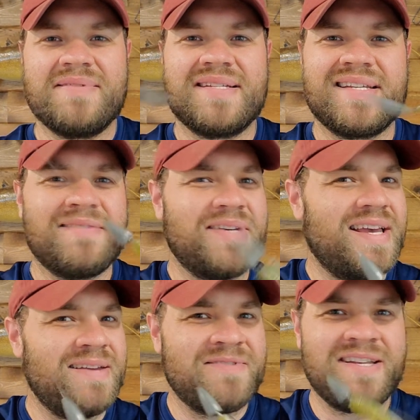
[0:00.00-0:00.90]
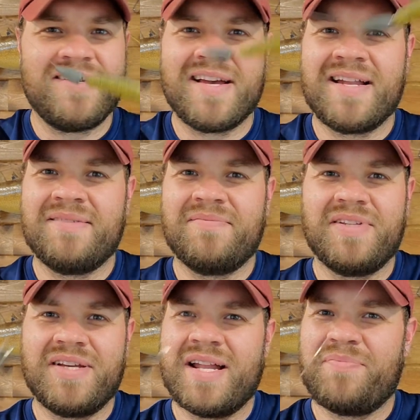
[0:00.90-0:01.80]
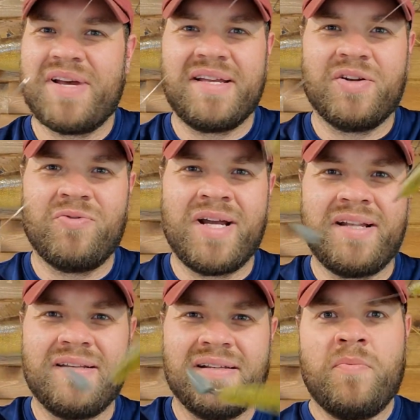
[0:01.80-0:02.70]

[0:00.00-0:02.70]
They tell me, hey man, you gotta peg your weight.